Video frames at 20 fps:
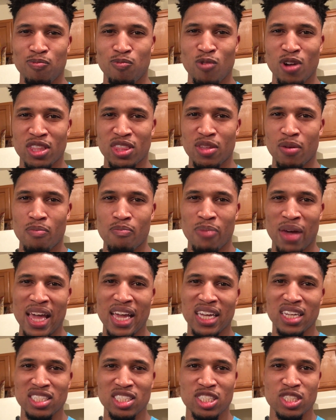what the
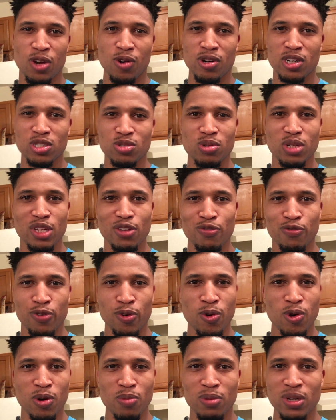baking soda is really
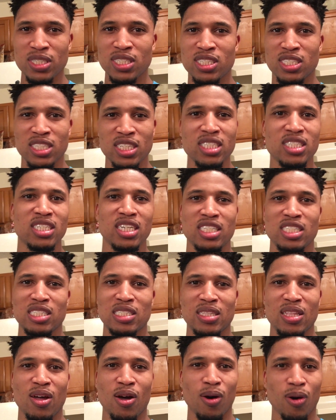for, but since it's
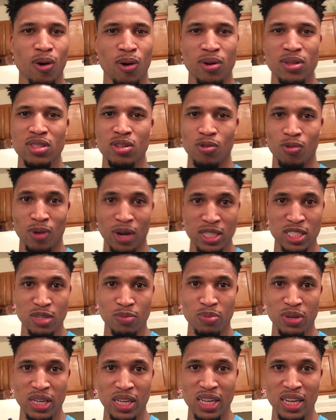on the
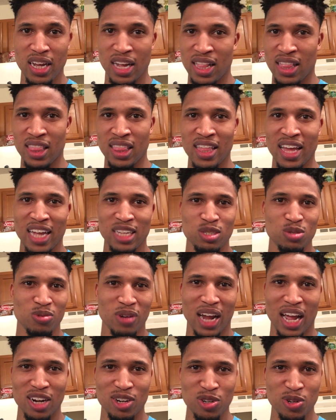recipe and that's
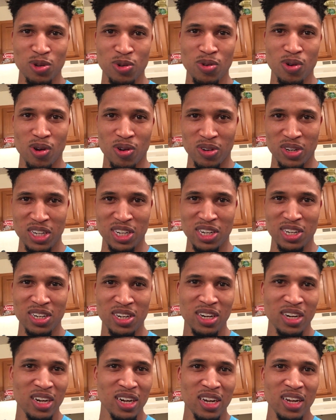what I do on here,
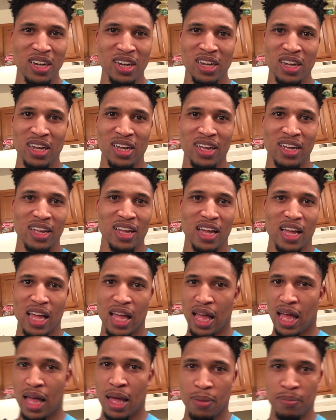
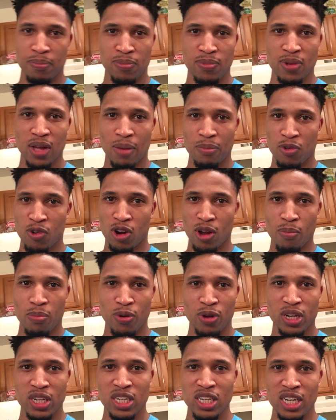I'm gonna
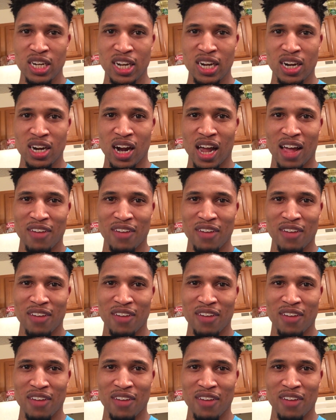put it in there.